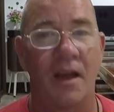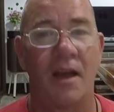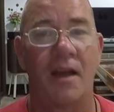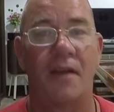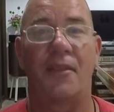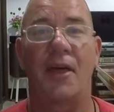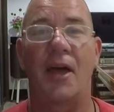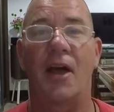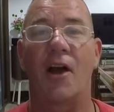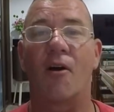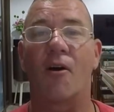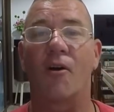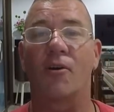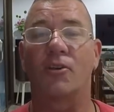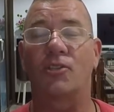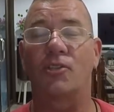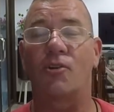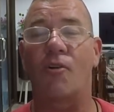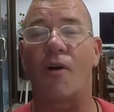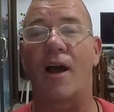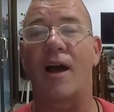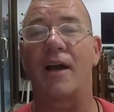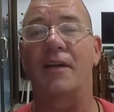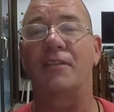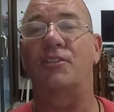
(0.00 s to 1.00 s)
they are
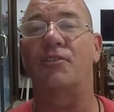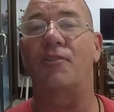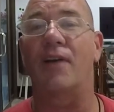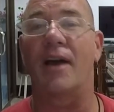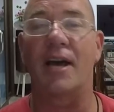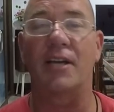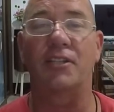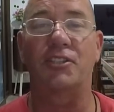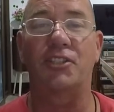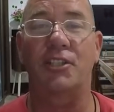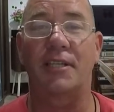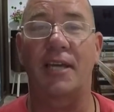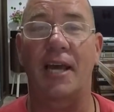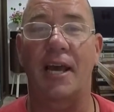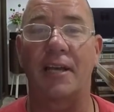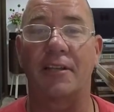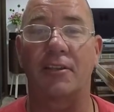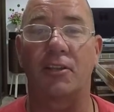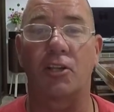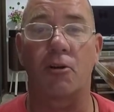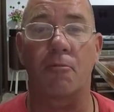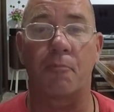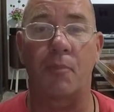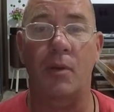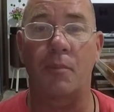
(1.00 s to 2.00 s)
trying to
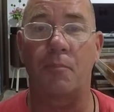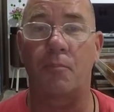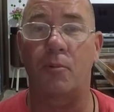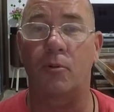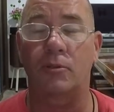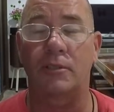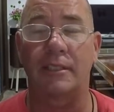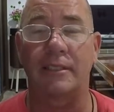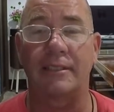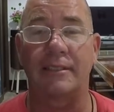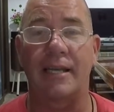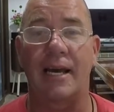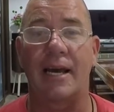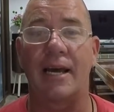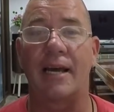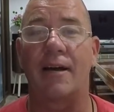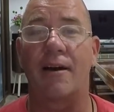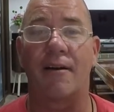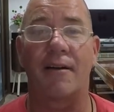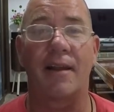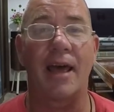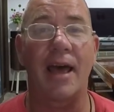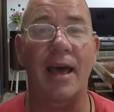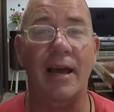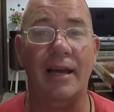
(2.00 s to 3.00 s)
educate their people today
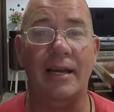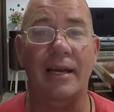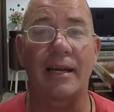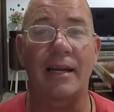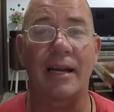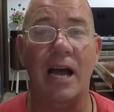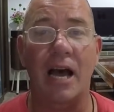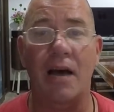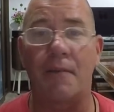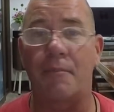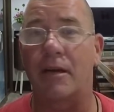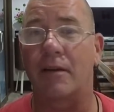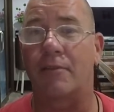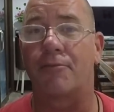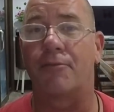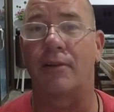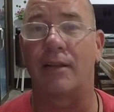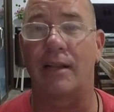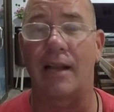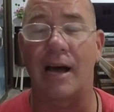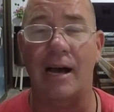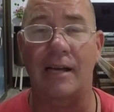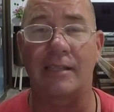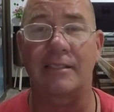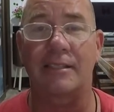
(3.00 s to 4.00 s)
on economic
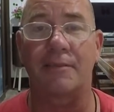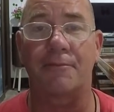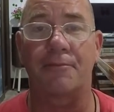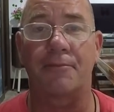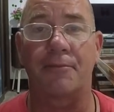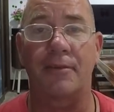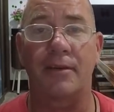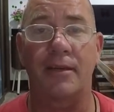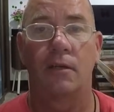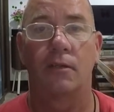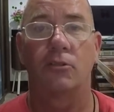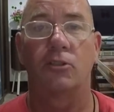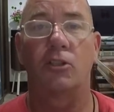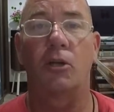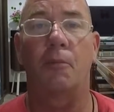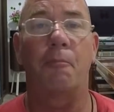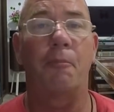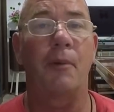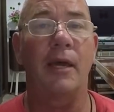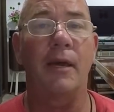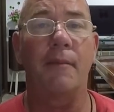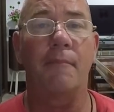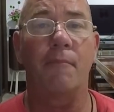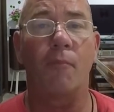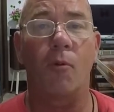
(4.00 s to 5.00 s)
philosophy to
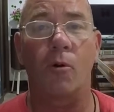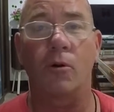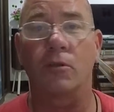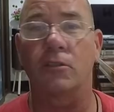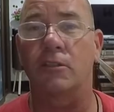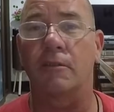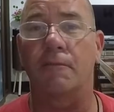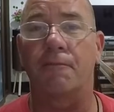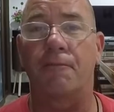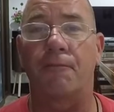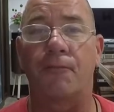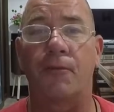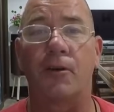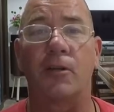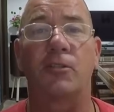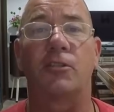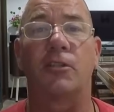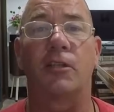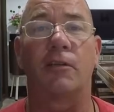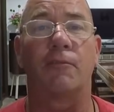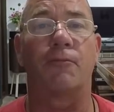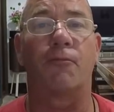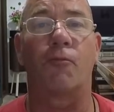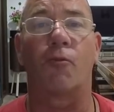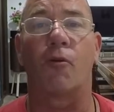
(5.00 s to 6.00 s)
be more
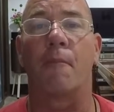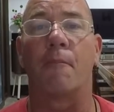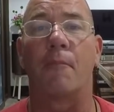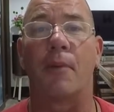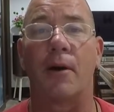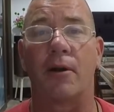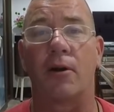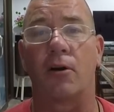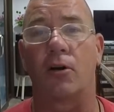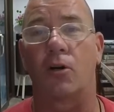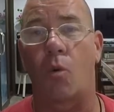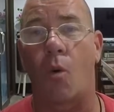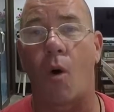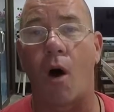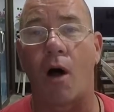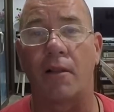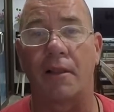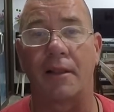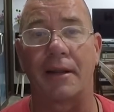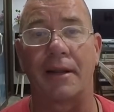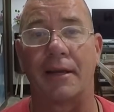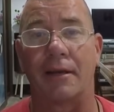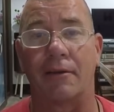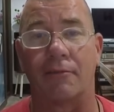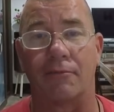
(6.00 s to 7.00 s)
sufficient for a better
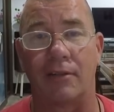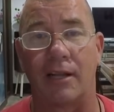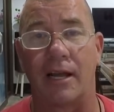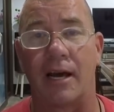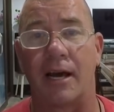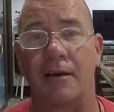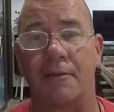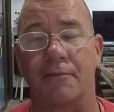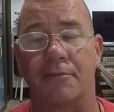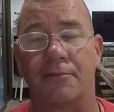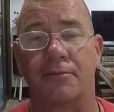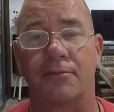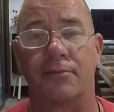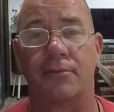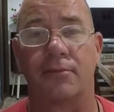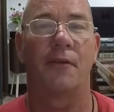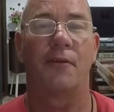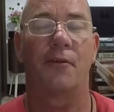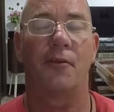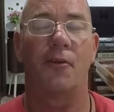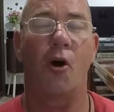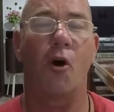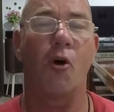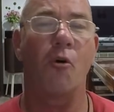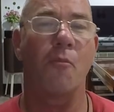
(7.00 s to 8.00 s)
quality of life.
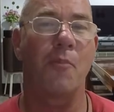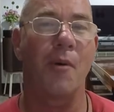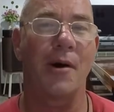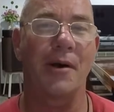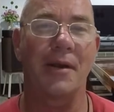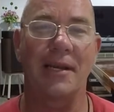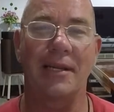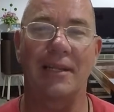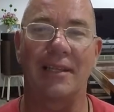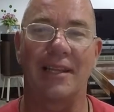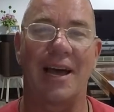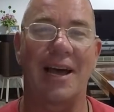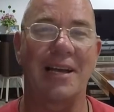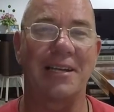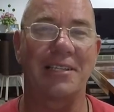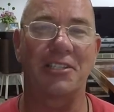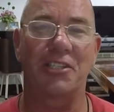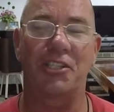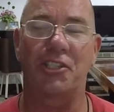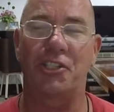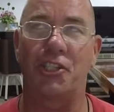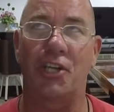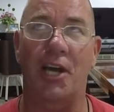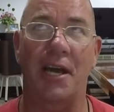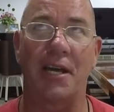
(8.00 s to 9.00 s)
Nobody
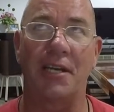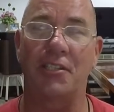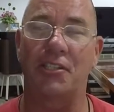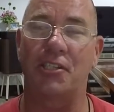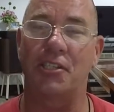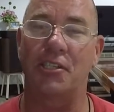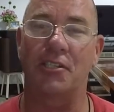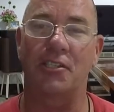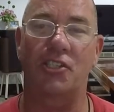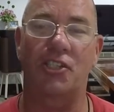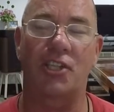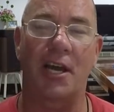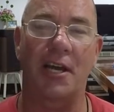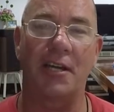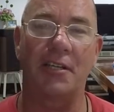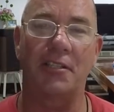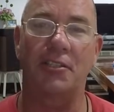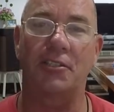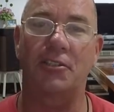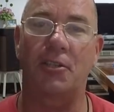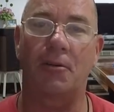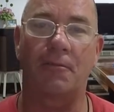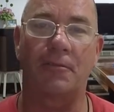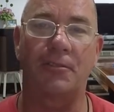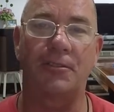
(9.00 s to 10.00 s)
likes changes.
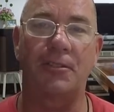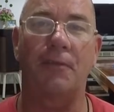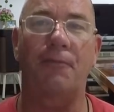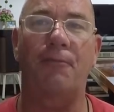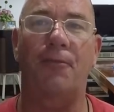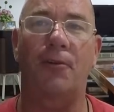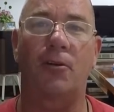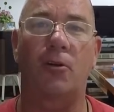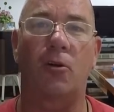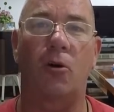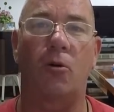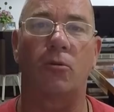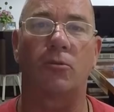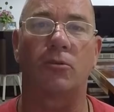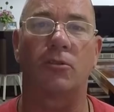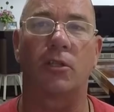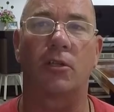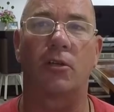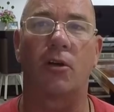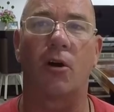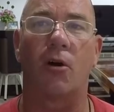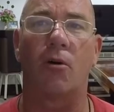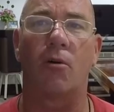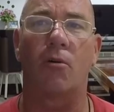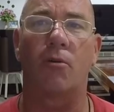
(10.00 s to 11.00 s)
Changes are difficult to
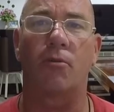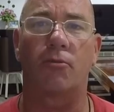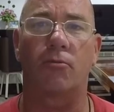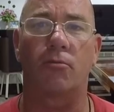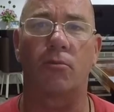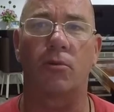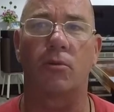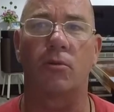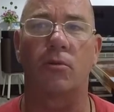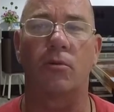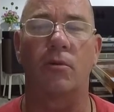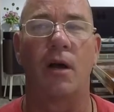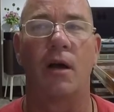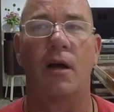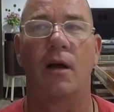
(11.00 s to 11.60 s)
go through.